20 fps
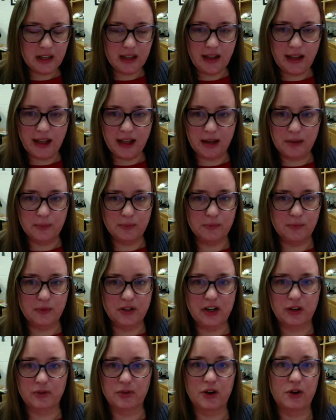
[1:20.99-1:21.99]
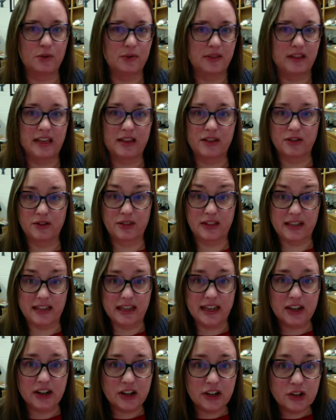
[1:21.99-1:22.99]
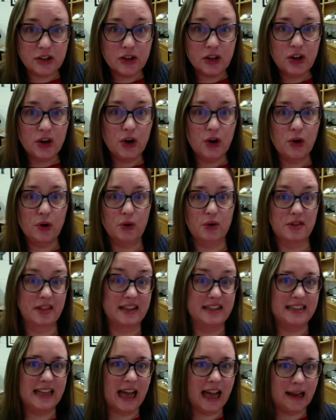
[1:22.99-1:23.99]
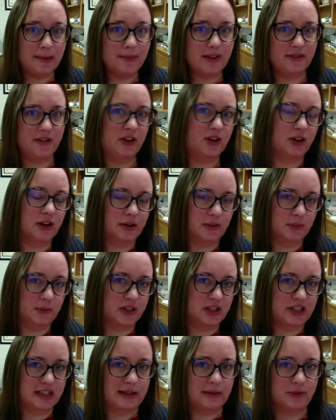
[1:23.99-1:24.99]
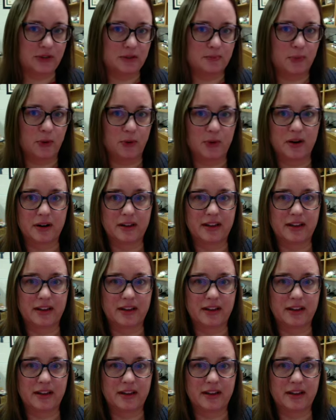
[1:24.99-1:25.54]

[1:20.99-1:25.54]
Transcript: We don't know either the year or the time of year in which he was born.